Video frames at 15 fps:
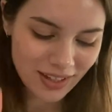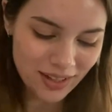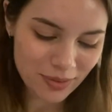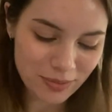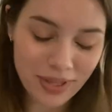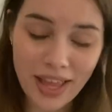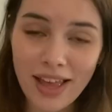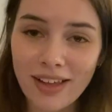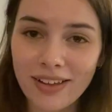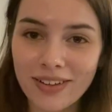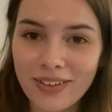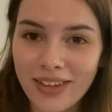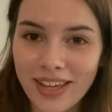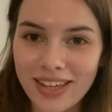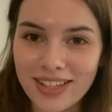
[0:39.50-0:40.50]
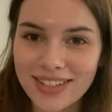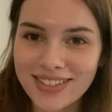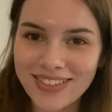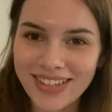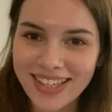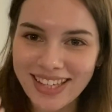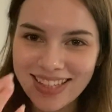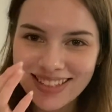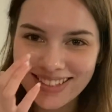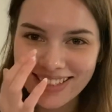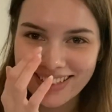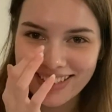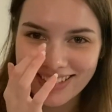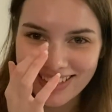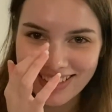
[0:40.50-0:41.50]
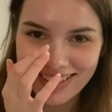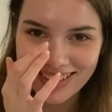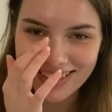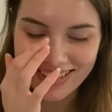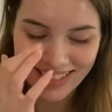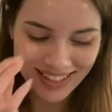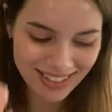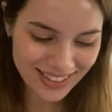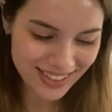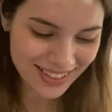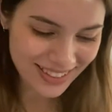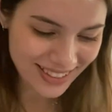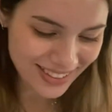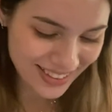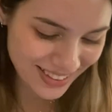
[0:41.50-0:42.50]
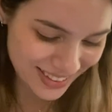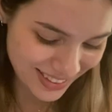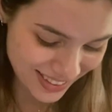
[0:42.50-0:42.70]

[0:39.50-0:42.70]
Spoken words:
yeah, okay, so I guess let's just get started.